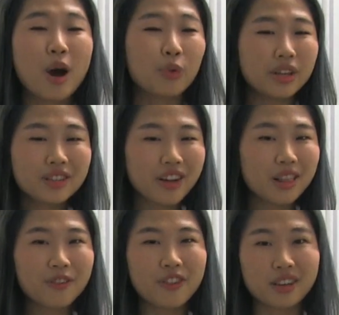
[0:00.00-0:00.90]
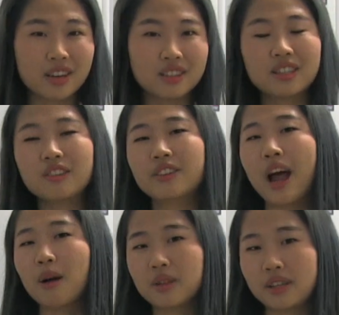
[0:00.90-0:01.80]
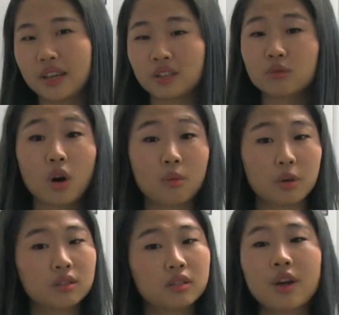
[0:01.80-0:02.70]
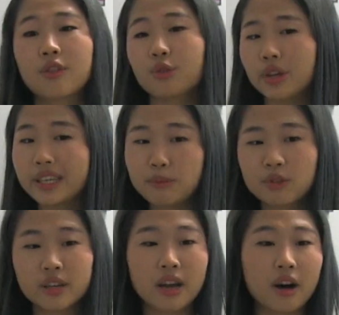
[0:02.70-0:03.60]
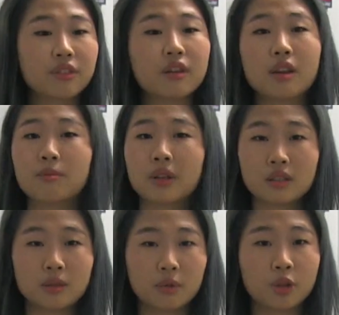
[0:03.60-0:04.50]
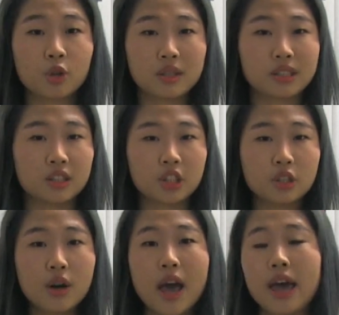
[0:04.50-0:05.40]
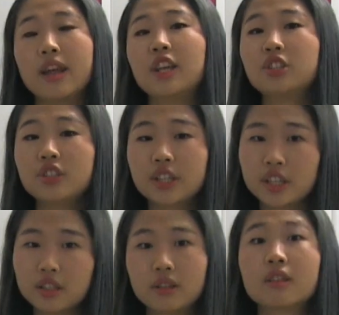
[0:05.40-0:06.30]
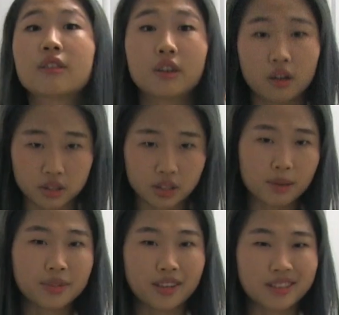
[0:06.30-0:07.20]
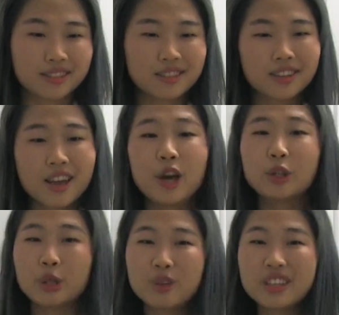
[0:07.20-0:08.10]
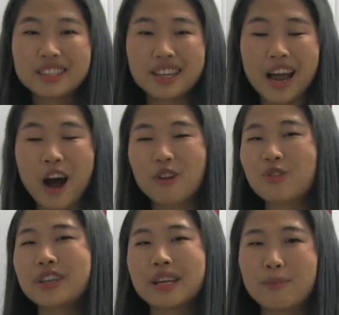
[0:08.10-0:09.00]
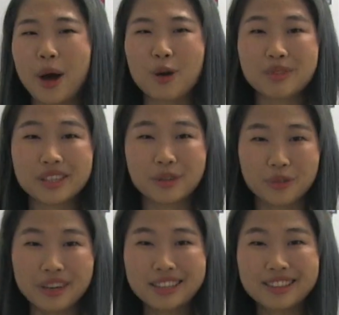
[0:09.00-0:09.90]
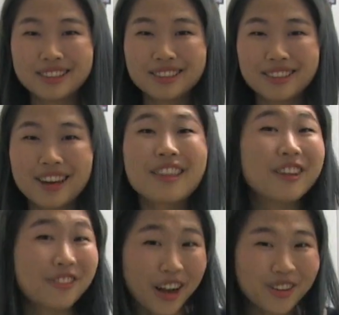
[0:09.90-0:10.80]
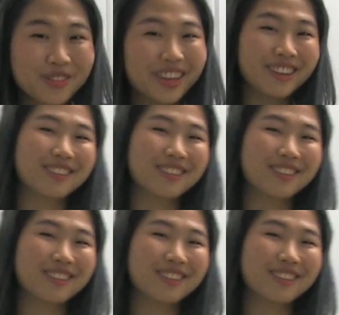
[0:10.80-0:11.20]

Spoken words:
We develop fantastic rehabilitation robots, 3D print out the implantable human tissue, and engineer the stem cells. Do you want to see how 3D bioprinter works? Then follow me.